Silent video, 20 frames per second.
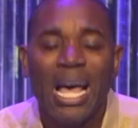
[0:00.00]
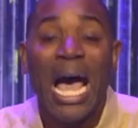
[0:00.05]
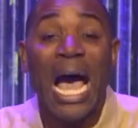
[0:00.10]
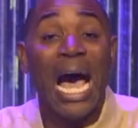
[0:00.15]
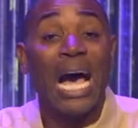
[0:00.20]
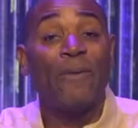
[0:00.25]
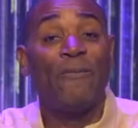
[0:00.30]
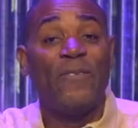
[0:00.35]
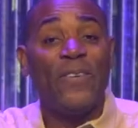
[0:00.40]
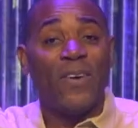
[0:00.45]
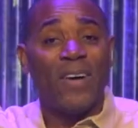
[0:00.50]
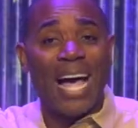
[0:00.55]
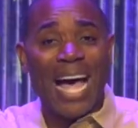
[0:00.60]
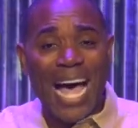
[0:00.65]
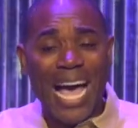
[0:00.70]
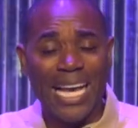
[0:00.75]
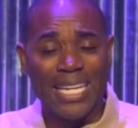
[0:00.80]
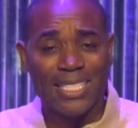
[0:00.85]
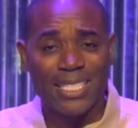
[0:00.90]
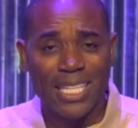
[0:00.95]
I feel
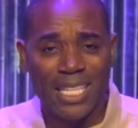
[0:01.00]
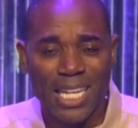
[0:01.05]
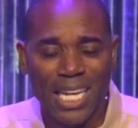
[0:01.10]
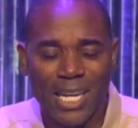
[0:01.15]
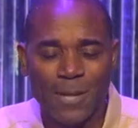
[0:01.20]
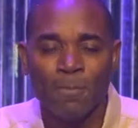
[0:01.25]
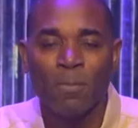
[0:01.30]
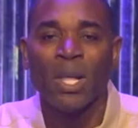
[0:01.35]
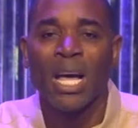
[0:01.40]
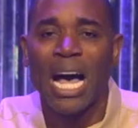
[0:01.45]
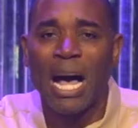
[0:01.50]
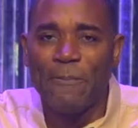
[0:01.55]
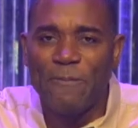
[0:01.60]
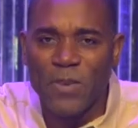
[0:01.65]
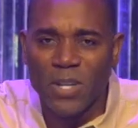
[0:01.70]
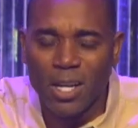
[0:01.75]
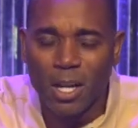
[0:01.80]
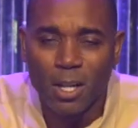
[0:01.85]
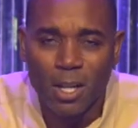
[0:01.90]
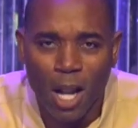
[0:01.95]
isolated. I
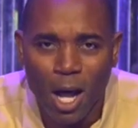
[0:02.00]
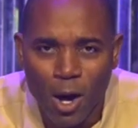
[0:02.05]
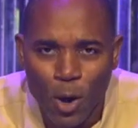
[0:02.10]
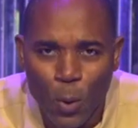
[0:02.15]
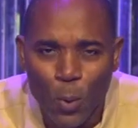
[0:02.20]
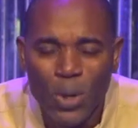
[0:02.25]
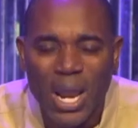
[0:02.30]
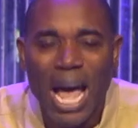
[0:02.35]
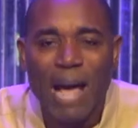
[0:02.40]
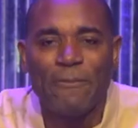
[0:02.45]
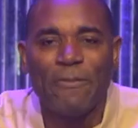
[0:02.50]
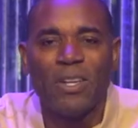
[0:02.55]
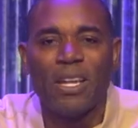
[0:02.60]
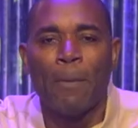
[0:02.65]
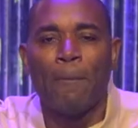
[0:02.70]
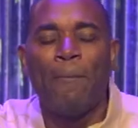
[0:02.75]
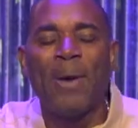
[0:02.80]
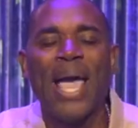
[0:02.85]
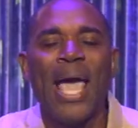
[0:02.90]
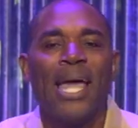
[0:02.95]
feel alone. I feel
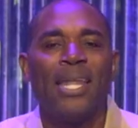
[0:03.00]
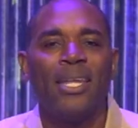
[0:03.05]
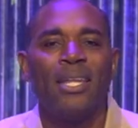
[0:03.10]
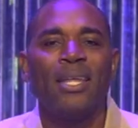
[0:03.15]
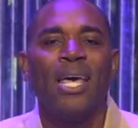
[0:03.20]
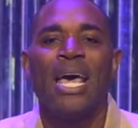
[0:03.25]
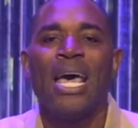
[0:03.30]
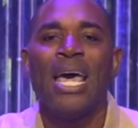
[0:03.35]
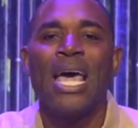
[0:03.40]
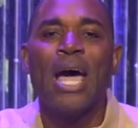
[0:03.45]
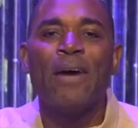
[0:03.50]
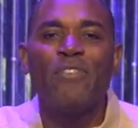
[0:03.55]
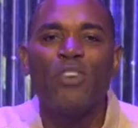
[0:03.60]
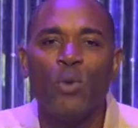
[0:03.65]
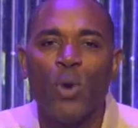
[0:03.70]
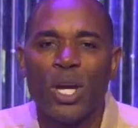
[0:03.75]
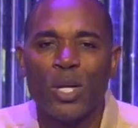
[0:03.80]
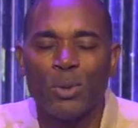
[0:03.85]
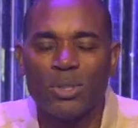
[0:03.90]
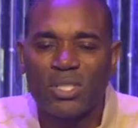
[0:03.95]
abandoned.
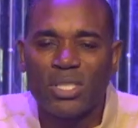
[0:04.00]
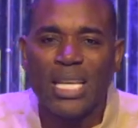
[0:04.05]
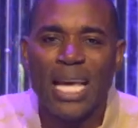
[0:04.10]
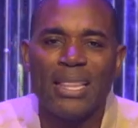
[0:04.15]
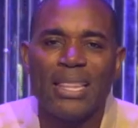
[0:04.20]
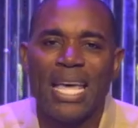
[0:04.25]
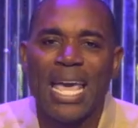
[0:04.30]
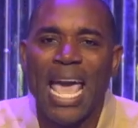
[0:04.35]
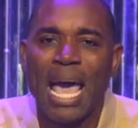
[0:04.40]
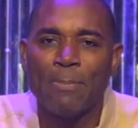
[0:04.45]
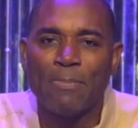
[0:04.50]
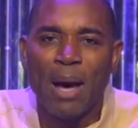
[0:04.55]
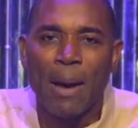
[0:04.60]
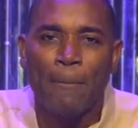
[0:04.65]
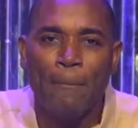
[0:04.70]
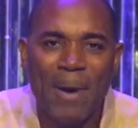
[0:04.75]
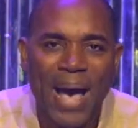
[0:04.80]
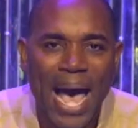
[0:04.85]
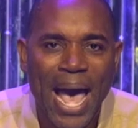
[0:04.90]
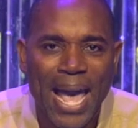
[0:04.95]
Everyone who said they had my
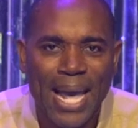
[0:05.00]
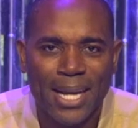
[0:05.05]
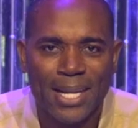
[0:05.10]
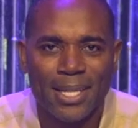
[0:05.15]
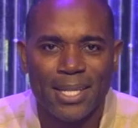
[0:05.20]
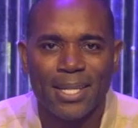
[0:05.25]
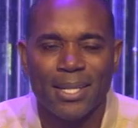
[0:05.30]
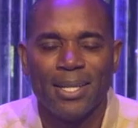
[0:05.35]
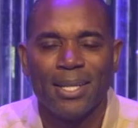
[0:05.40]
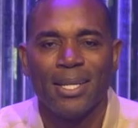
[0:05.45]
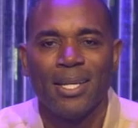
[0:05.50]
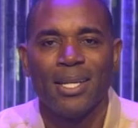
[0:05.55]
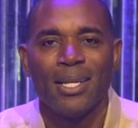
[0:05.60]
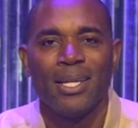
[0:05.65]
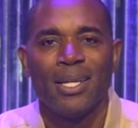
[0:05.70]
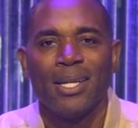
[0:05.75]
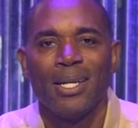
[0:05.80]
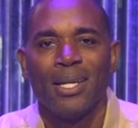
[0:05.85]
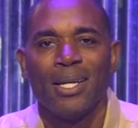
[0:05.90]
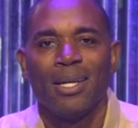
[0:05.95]
back,
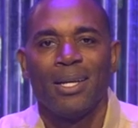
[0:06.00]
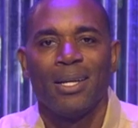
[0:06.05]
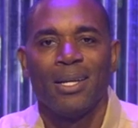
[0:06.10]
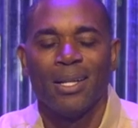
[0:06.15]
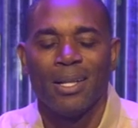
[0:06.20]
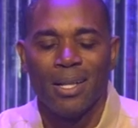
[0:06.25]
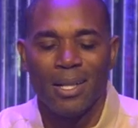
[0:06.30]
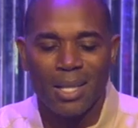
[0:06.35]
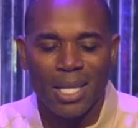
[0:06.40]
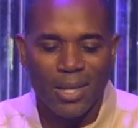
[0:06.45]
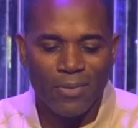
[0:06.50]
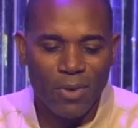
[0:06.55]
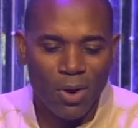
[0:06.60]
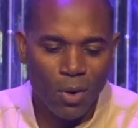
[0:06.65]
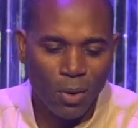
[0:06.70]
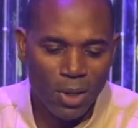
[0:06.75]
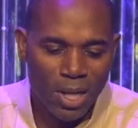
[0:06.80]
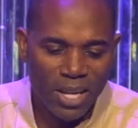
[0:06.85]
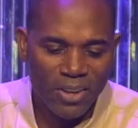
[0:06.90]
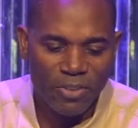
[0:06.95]
they've
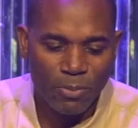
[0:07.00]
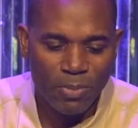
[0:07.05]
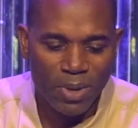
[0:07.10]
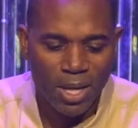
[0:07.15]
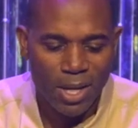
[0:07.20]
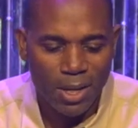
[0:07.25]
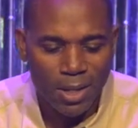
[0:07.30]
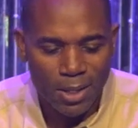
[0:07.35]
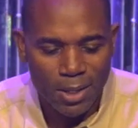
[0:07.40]
all left me."